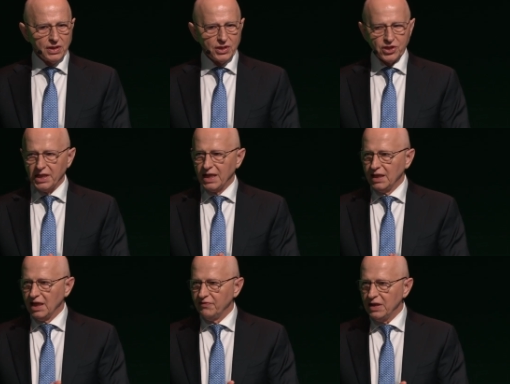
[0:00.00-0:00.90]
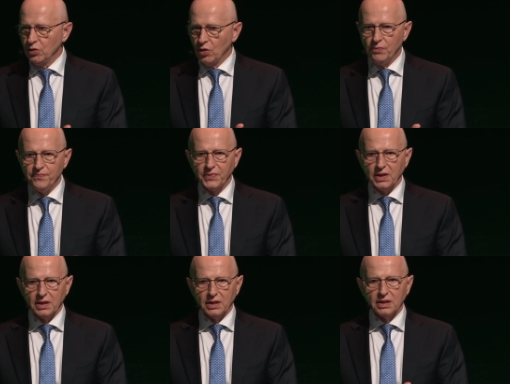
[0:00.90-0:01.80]
General Lavigne, uh,
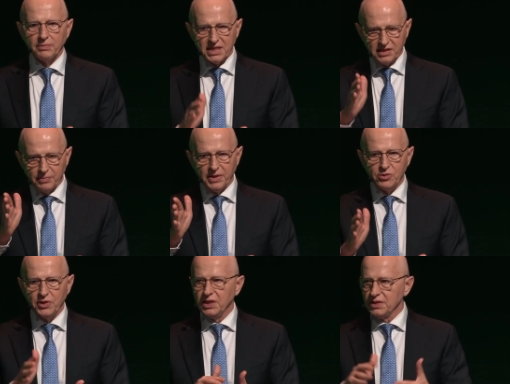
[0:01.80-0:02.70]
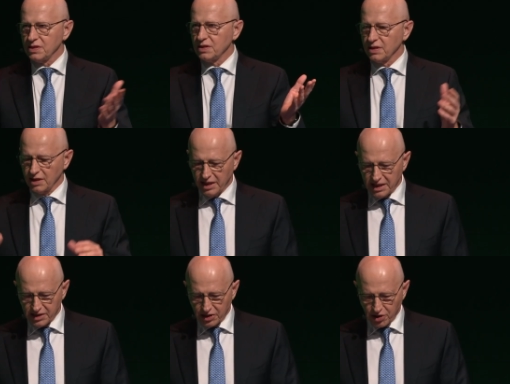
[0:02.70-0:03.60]
Ambassador Petridis,
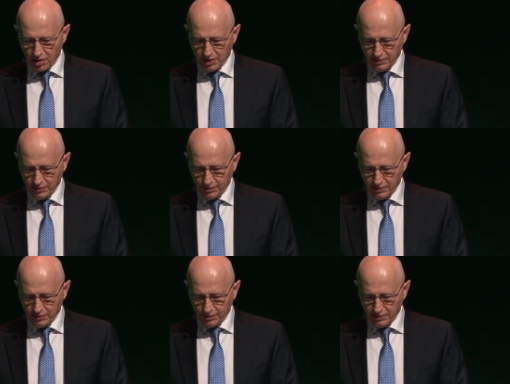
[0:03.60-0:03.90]
ladies and gentlemen.